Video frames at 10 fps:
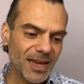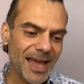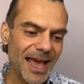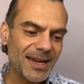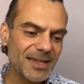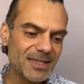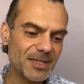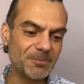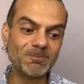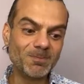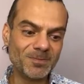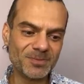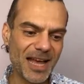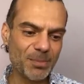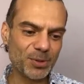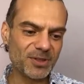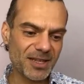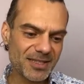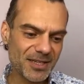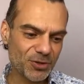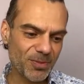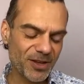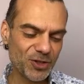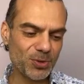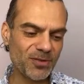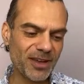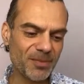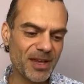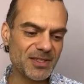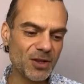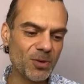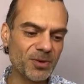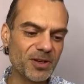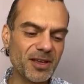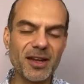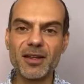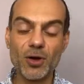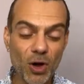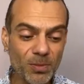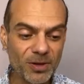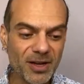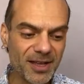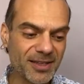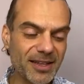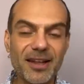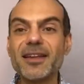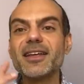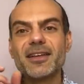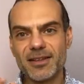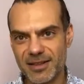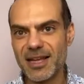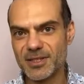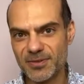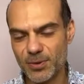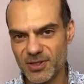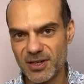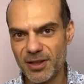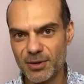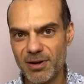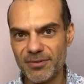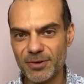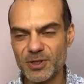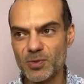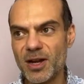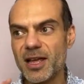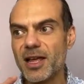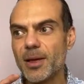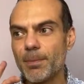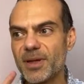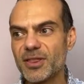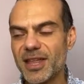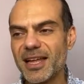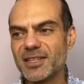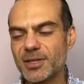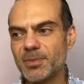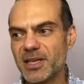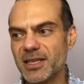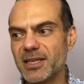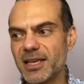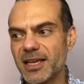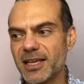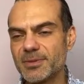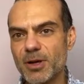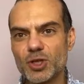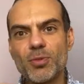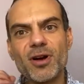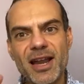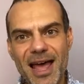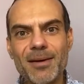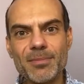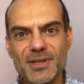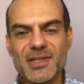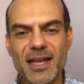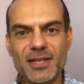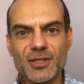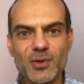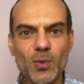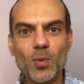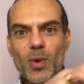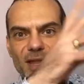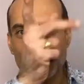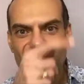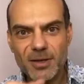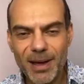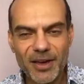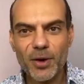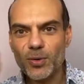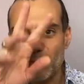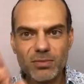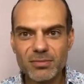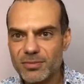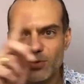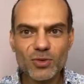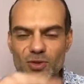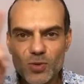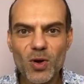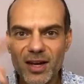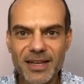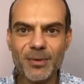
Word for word: Alice, hmm, apple, does this remind you of Hermes Ombre, and, Ambre Narguilé? That's, of course, another reference one. But that, to me, is much more an amber scent with tobacco swirling